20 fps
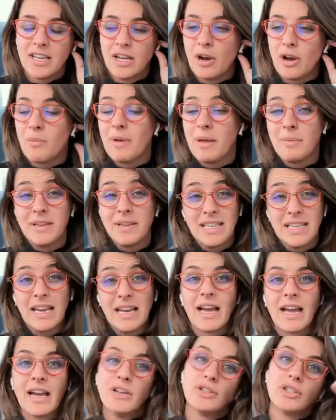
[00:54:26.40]
you know, maybe
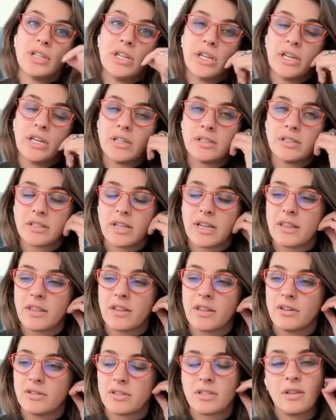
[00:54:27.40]
data engineers,
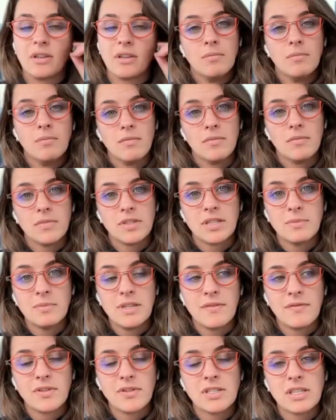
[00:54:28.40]
like there's some
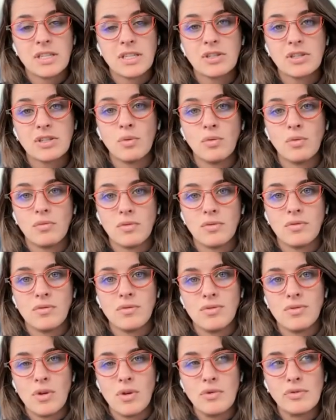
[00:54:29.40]
some differences. So
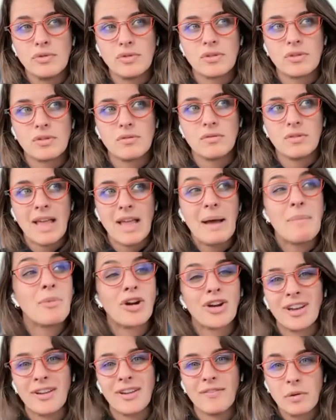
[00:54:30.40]
those that
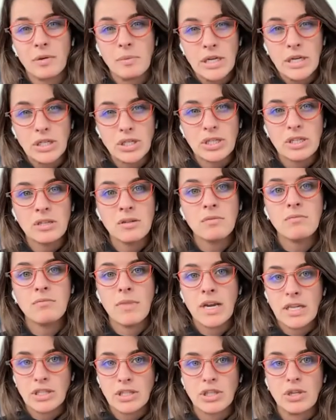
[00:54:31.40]
market information
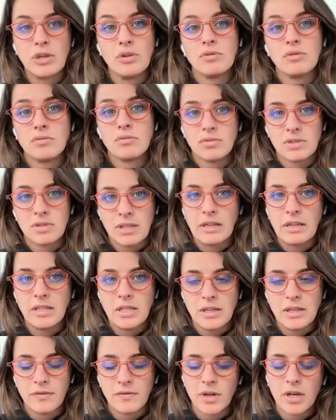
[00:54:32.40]
might skew
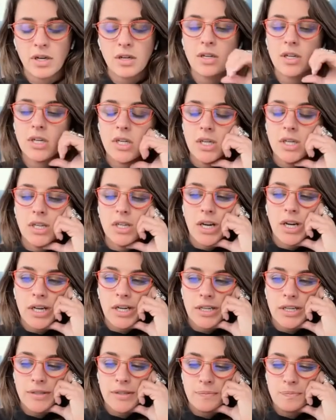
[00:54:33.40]
slightly different.
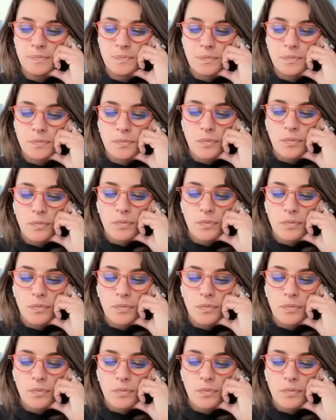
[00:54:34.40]
Um,